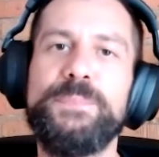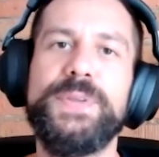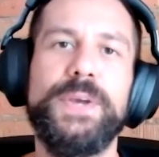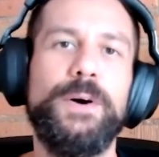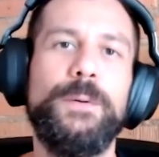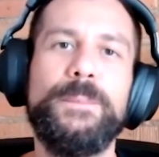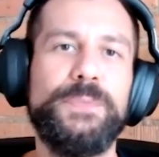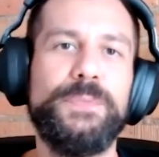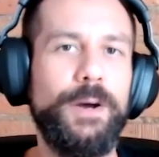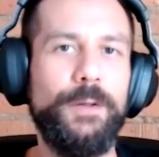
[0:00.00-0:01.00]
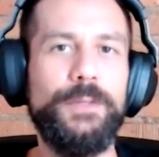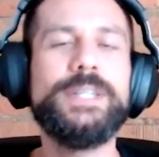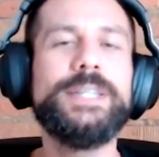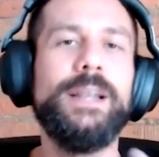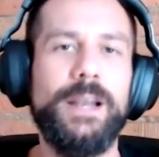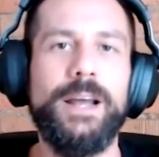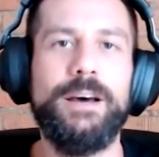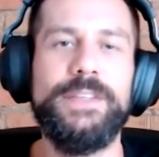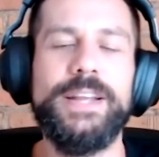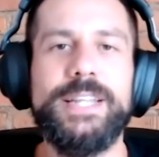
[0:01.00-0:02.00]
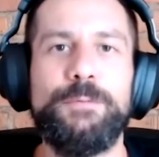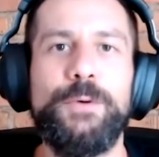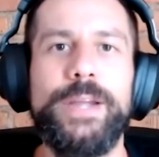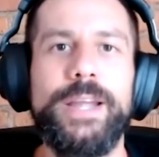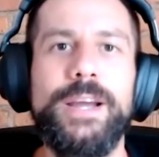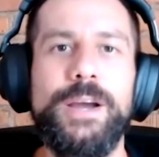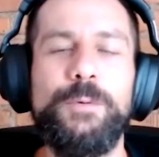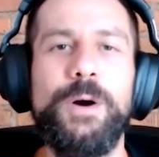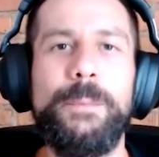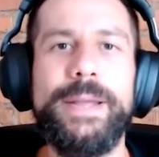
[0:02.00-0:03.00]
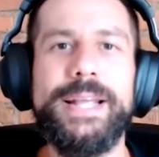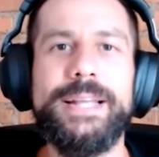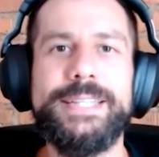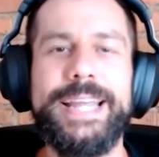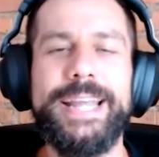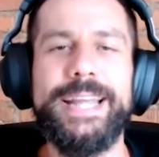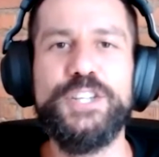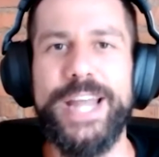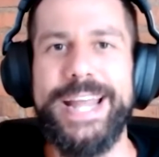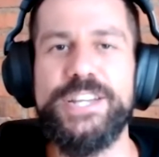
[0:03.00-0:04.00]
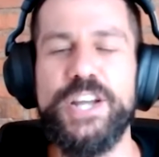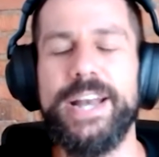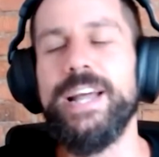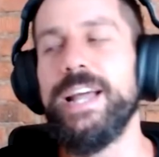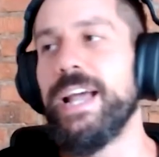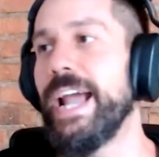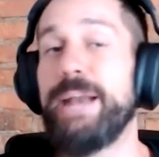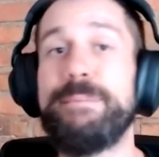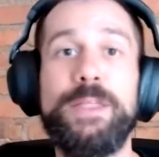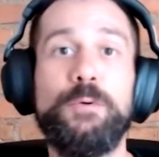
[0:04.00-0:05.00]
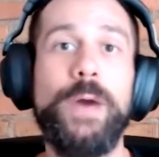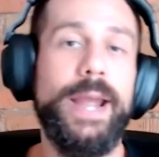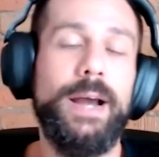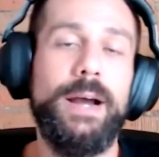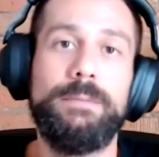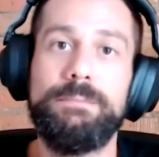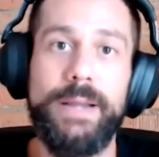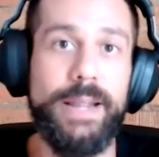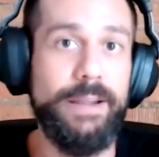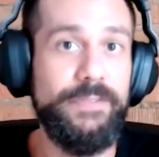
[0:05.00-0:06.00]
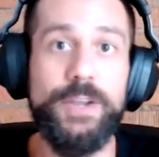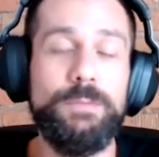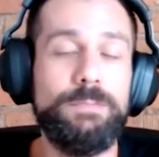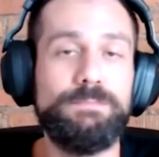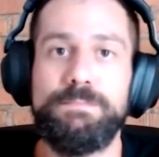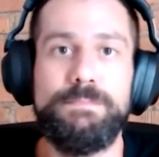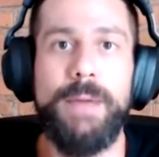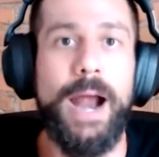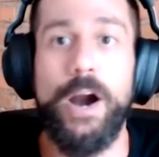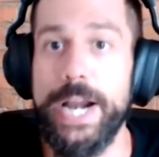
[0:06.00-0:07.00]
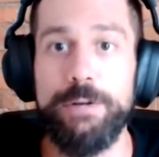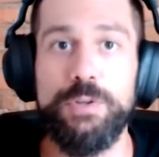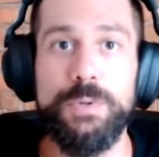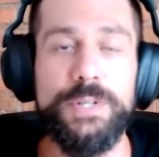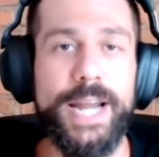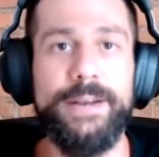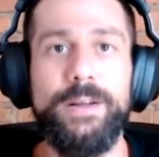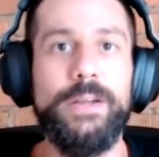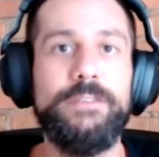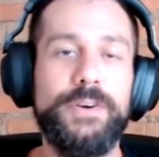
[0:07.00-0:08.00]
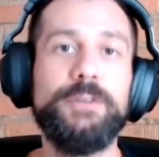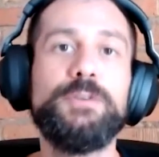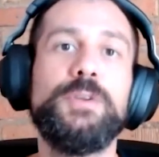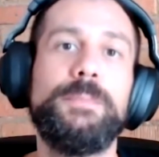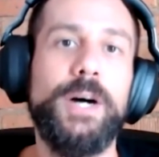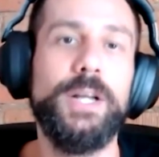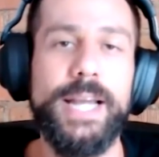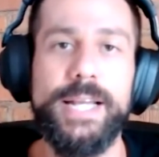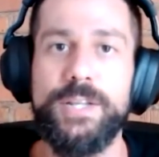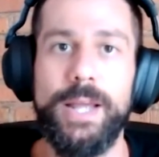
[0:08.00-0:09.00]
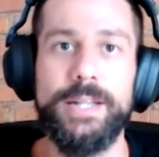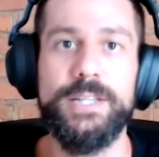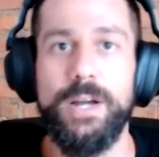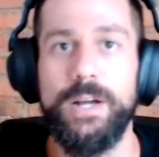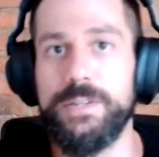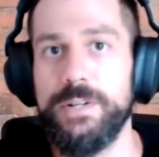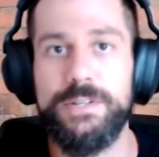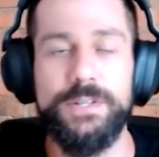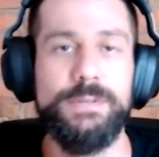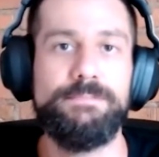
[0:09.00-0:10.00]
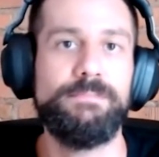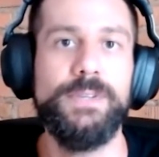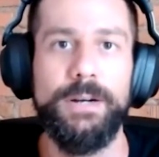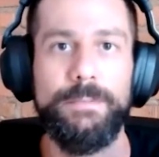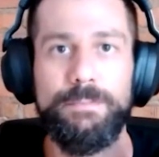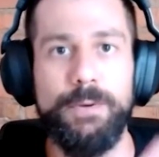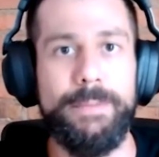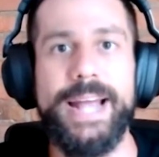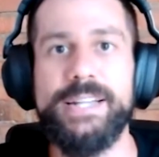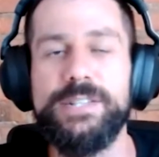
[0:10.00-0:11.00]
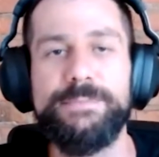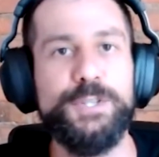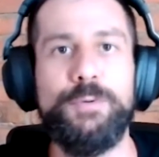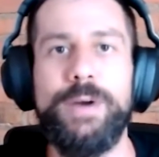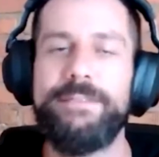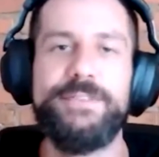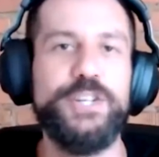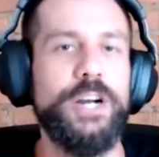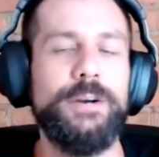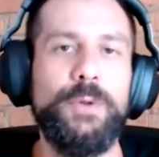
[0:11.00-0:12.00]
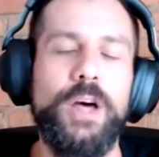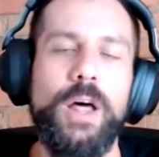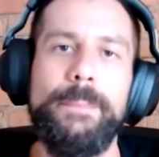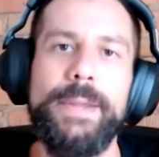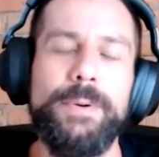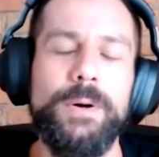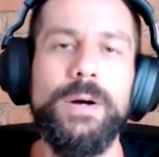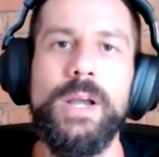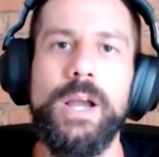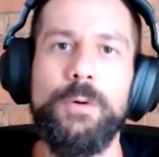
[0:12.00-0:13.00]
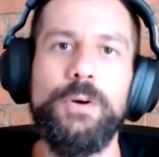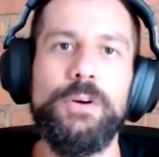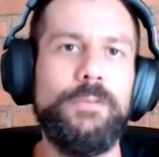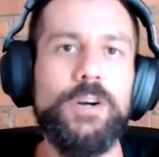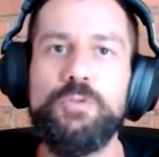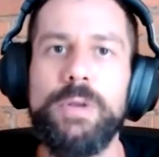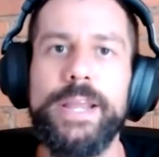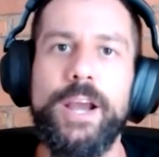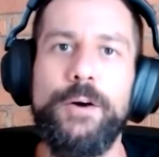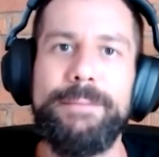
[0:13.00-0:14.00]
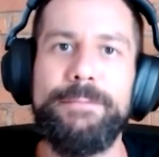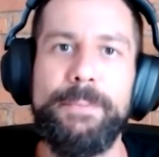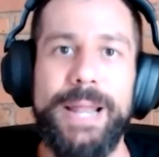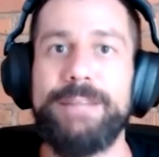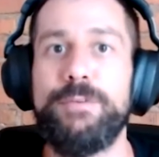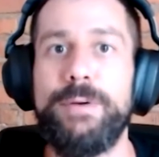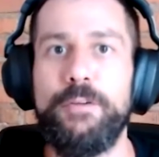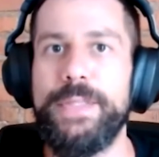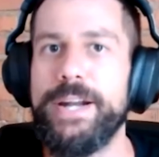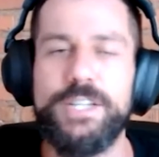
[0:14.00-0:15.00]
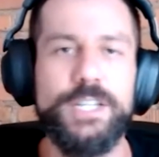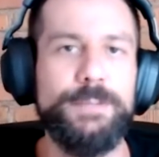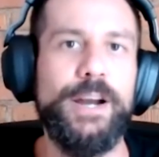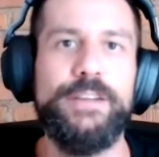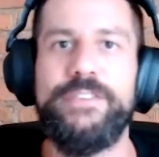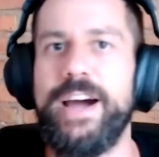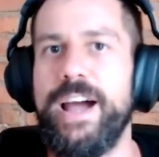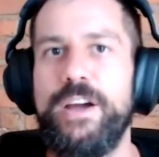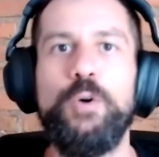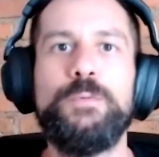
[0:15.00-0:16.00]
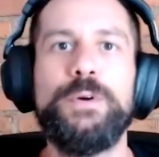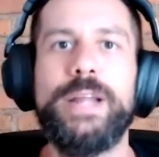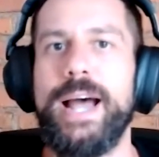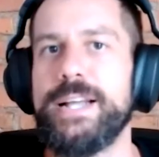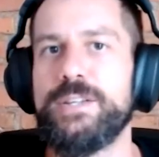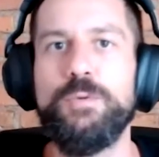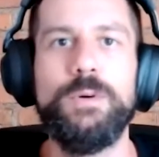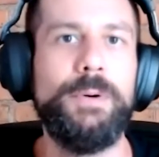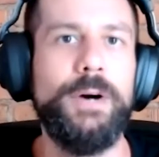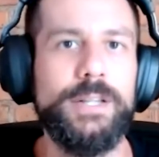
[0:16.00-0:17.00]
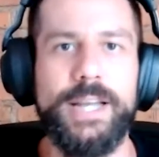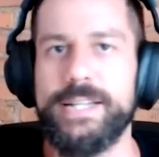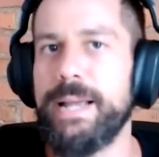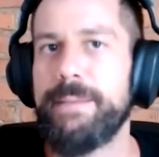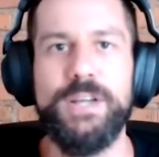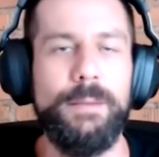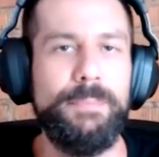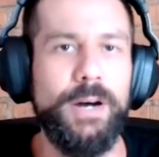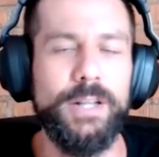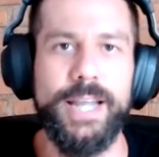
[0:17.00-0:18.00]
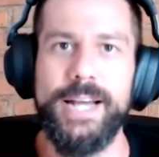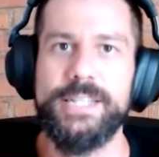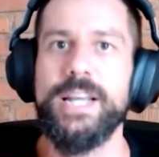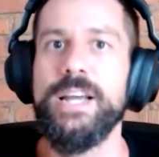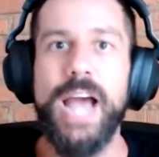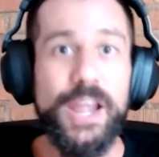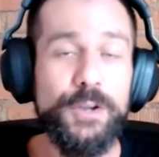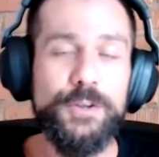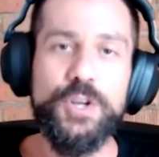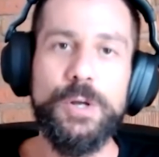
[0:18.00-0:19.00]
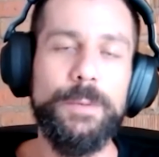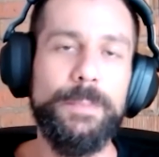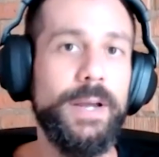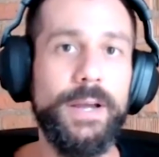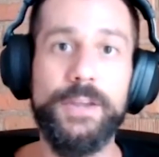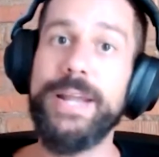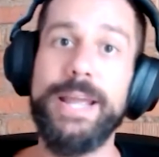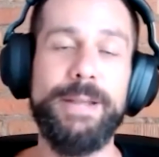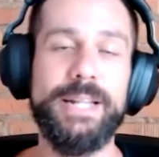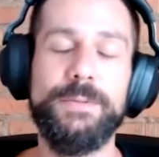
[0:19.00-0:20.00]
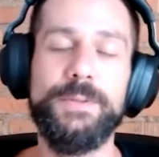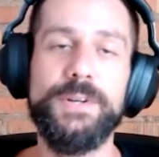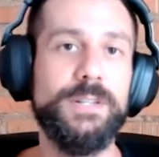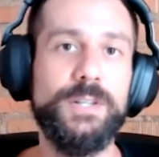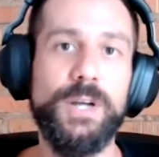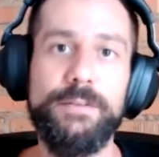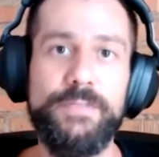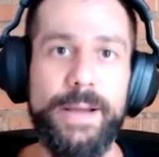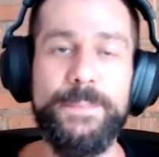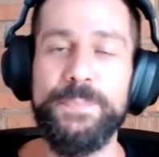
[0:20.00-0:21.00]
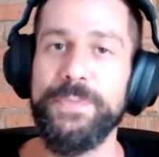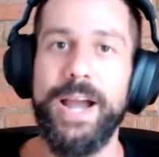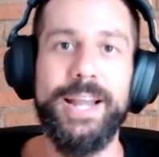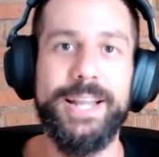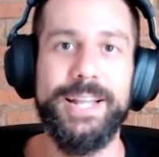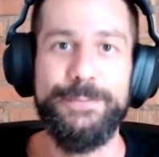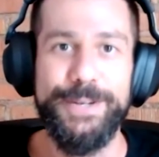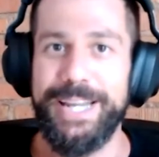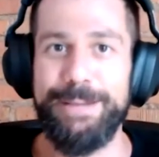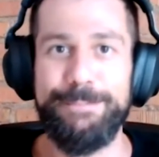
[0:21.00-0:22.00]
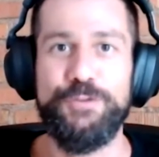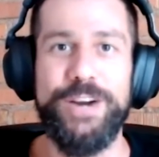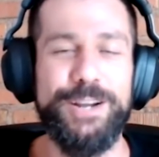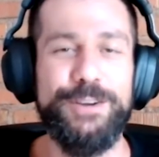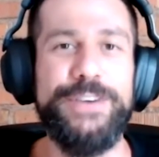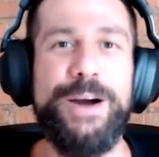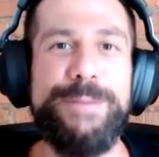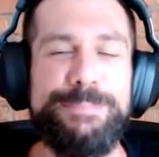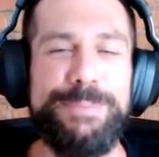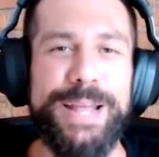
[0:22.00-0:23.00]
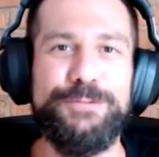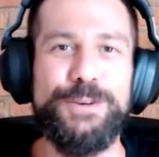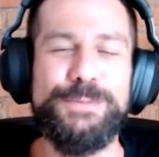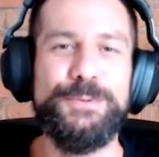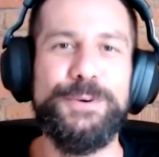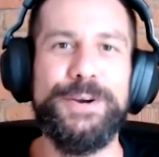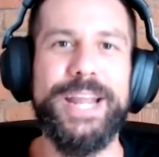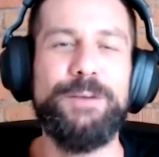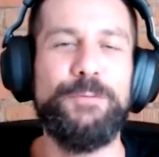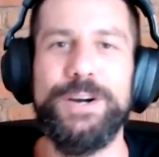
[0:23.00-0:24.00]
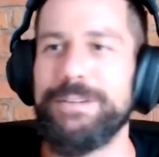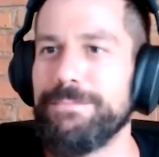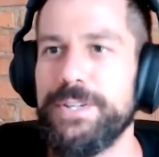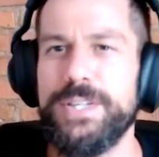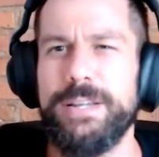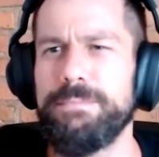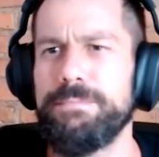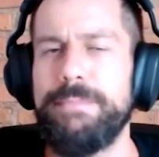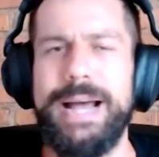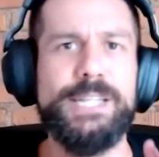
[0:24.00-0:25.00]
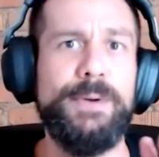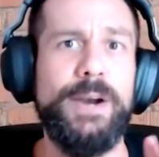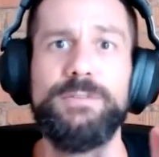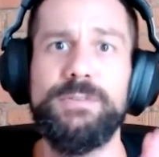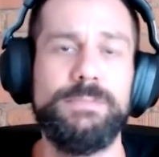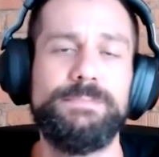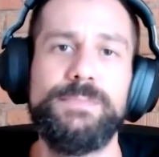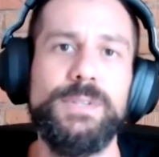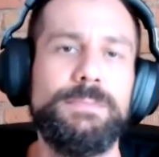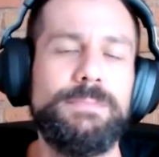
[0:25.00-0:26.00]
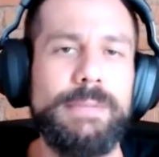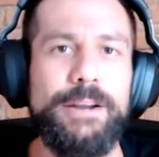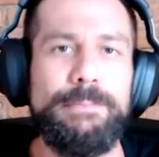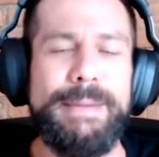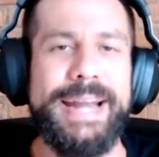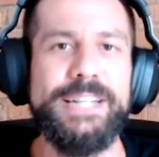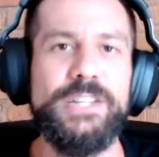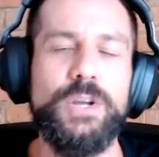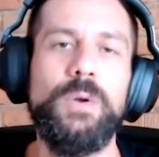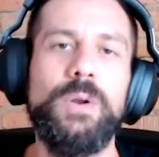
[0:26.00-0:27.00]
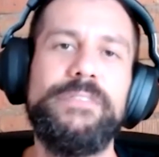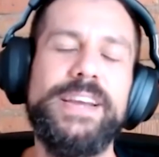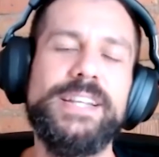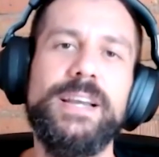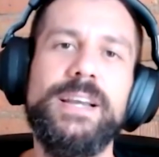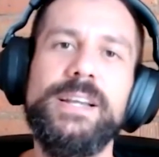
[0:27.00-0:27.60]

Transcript: So, there's still a lot of things that we will be seeing a change in. And by the way, if you are new to the channel, if you're new to the podcast, you like this content, just, comment, subscribe, share it with other people. We're virtually on every platform out there. So Spotify, Overcast, Google Podcasts, Amazon Podcasts, YouTube, you name it. There's a ton of them. I can't even keep track of how many platforms we're in. We're using Buzzsprout to kind of manage all of this.